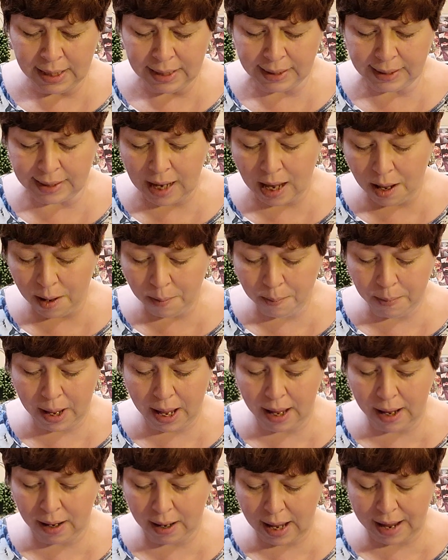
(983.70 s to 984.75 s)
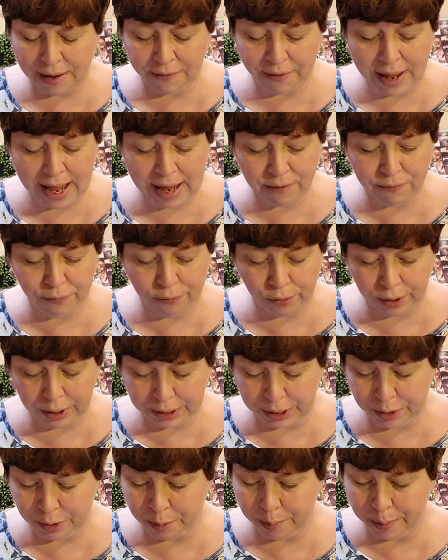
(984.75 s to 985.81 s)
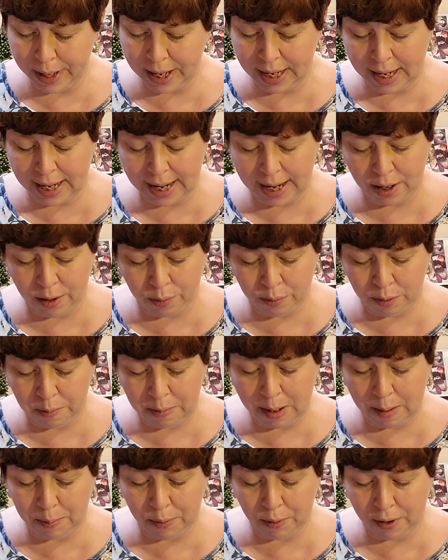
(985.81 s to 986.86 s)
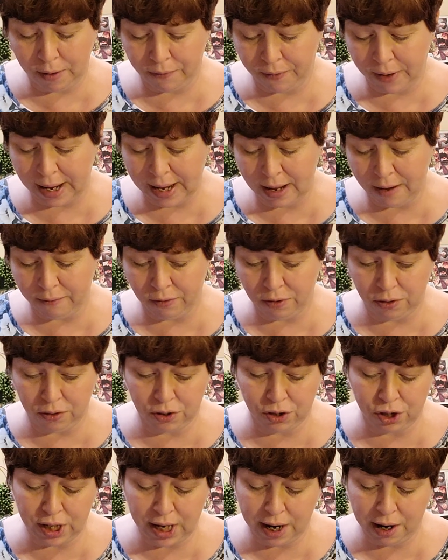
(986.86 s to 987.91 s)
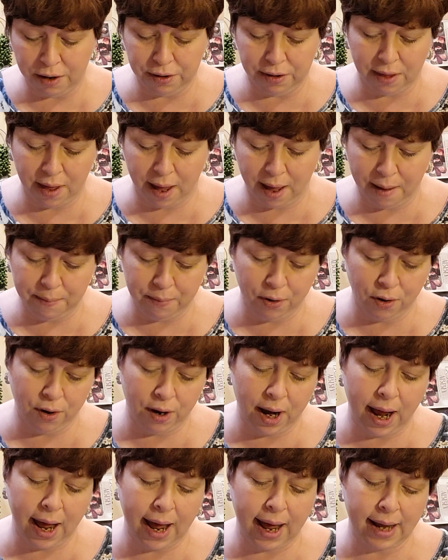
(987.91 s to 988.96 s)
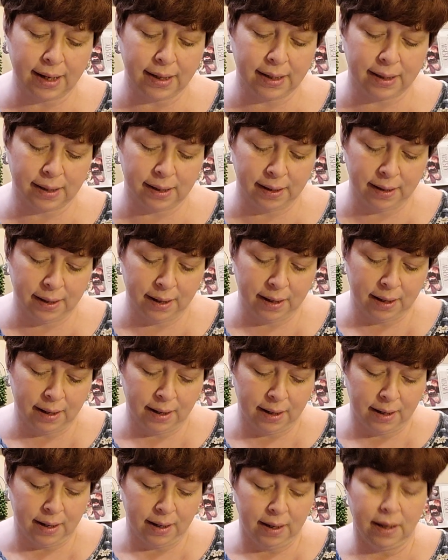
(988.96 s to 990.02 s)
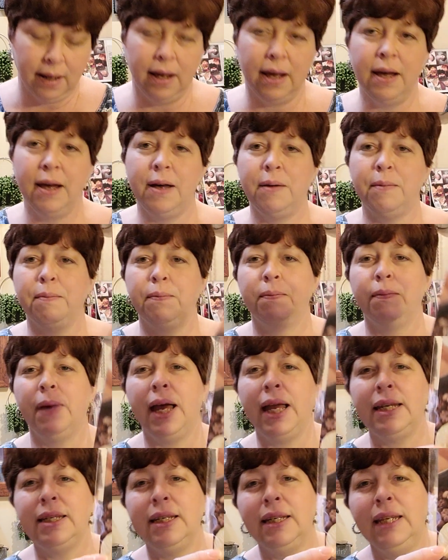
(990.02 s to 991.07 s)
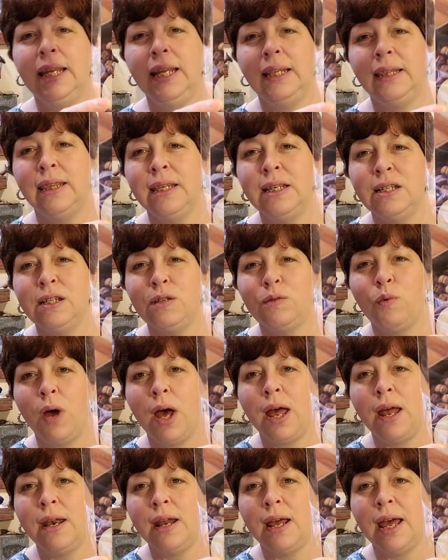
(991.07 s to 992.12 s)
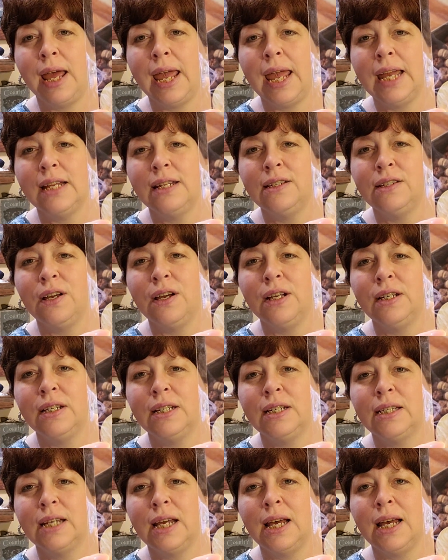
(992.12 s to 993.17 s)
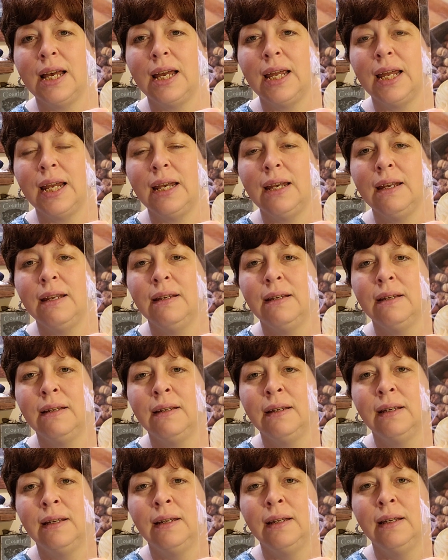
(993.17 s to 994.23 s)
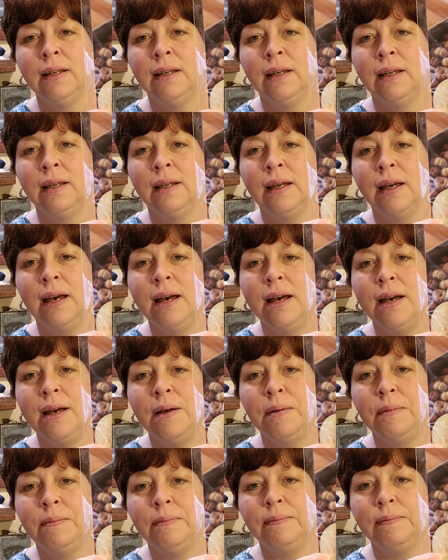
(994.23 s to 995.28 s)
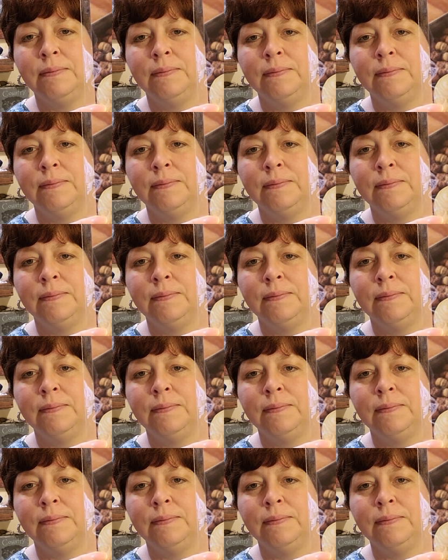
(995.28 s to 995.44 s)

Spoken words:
Some I've had for a little bit, and I don't remember if I ever shared them or not. I did get this one, a hands-on design, Humble